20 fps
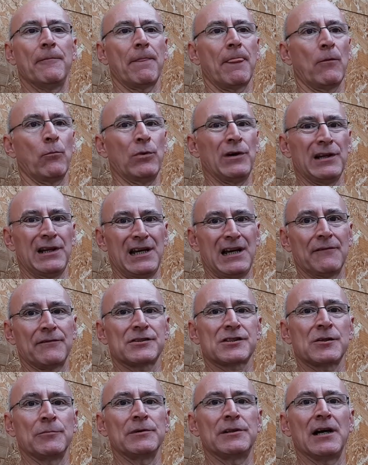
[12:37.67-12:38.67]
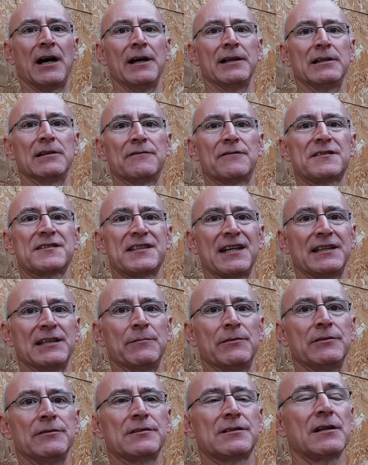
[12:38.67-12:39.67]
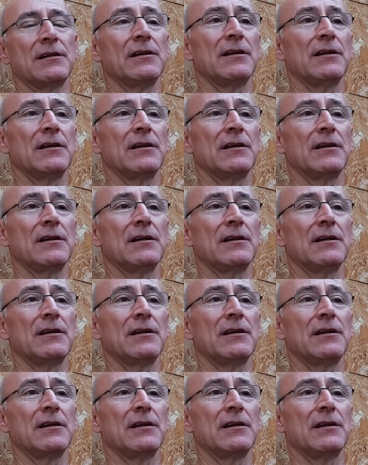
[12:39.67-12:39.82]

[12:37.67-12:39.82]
will have some kind of sediment